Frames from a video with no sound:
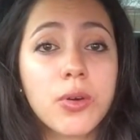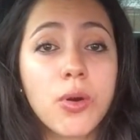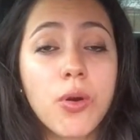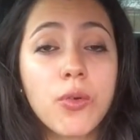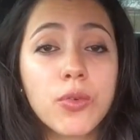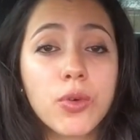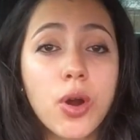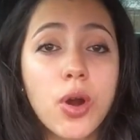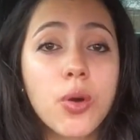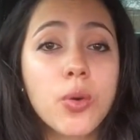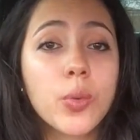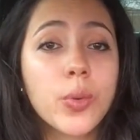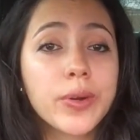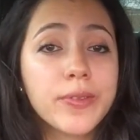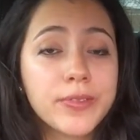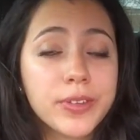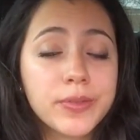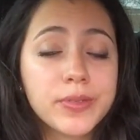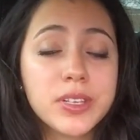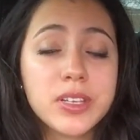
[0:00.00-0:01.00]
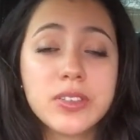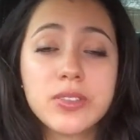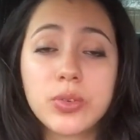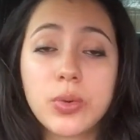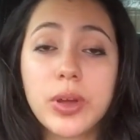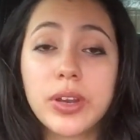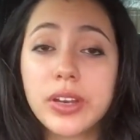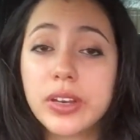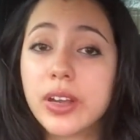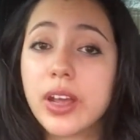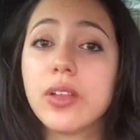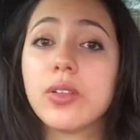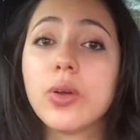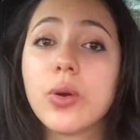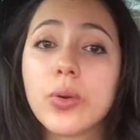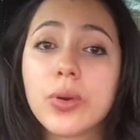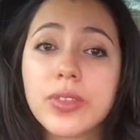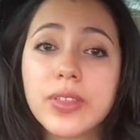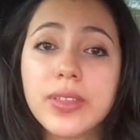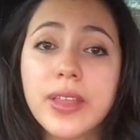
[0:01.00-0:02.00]
overall 150, so I did get
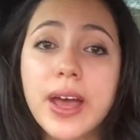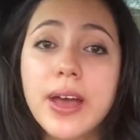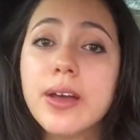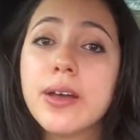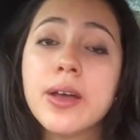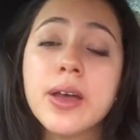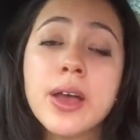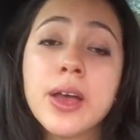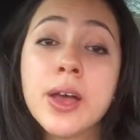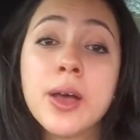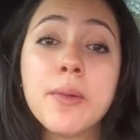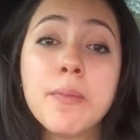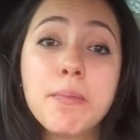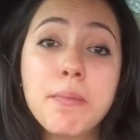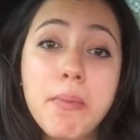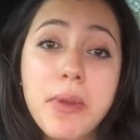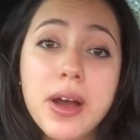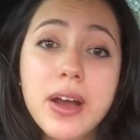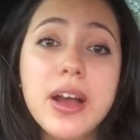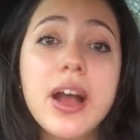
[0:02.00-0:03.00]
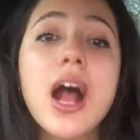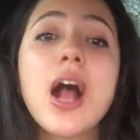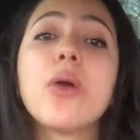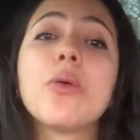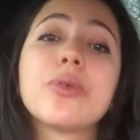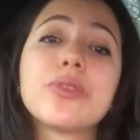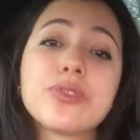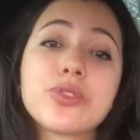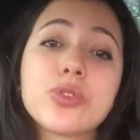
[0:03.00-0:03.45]
lower than that, but I was